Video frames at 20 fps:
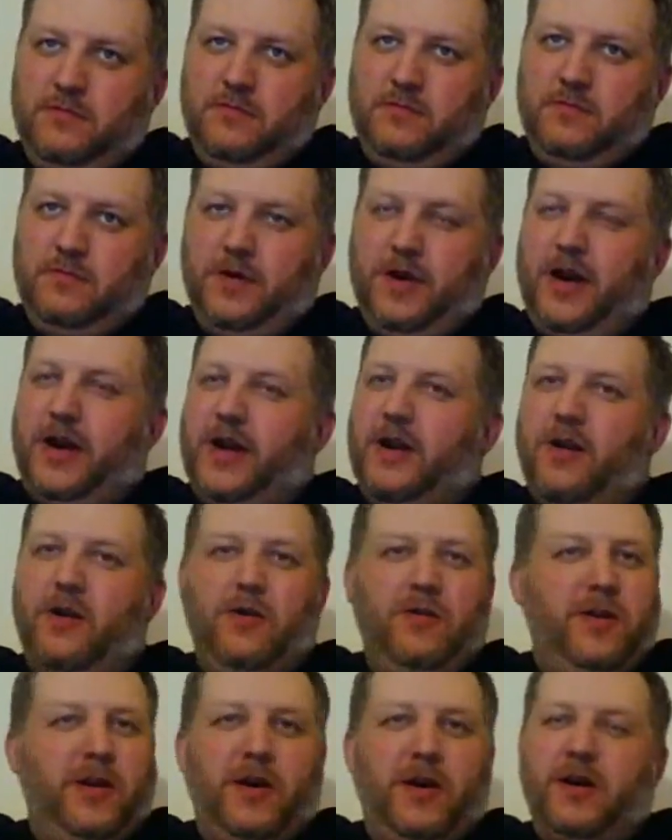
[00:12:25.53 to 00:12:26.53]
There ain't
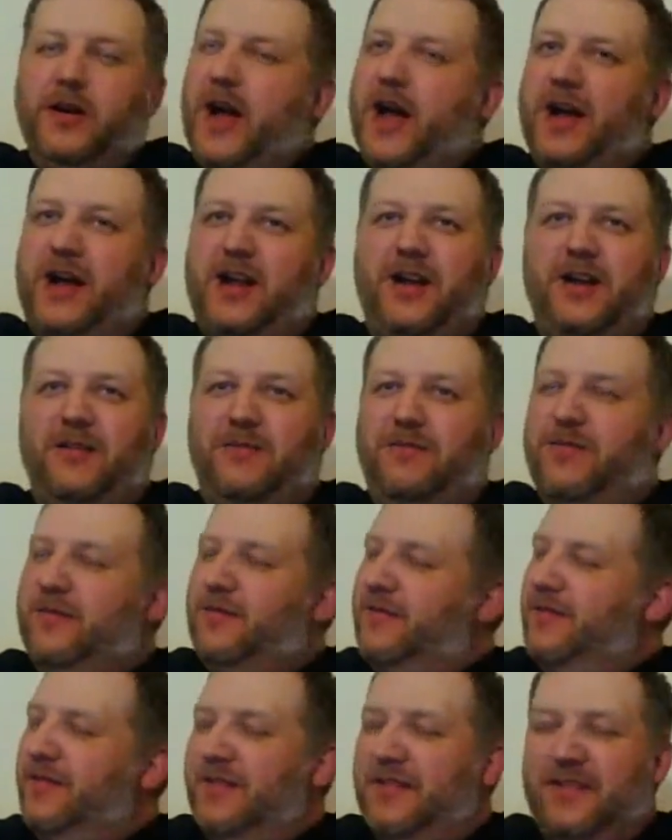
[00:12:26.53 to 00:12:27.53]
no, you're not gonna.
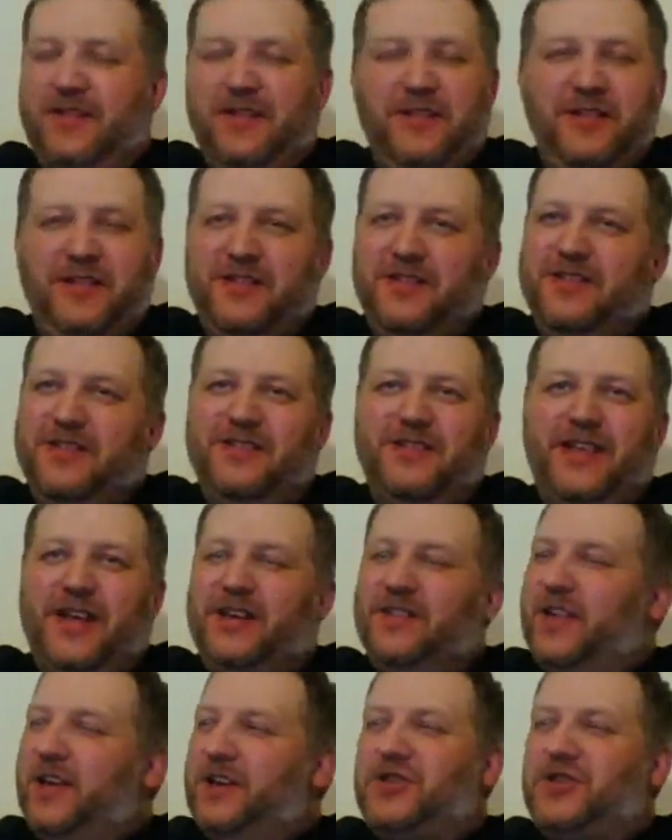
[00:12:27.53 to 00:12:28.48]
They, they